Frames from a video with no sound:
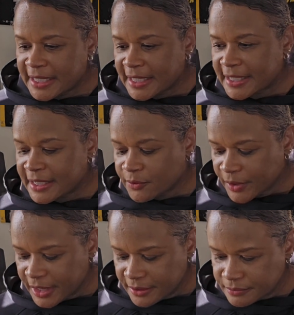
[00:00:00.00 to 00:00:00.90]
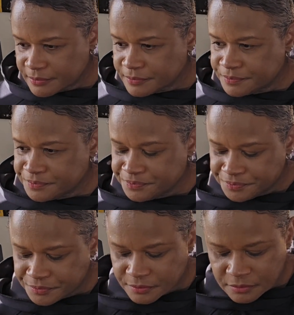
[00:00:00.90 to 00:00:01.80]
At any rate,
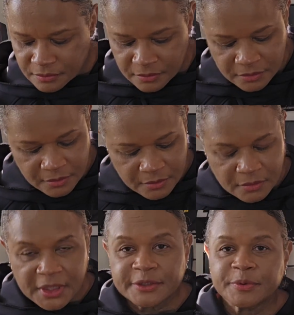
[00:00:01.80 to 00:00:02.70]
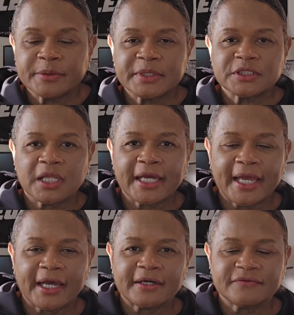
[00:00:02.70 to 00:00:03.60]
that's pretty much all I
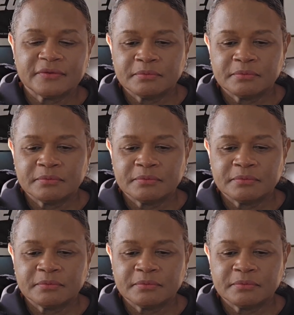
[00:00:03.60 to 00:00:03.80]
have.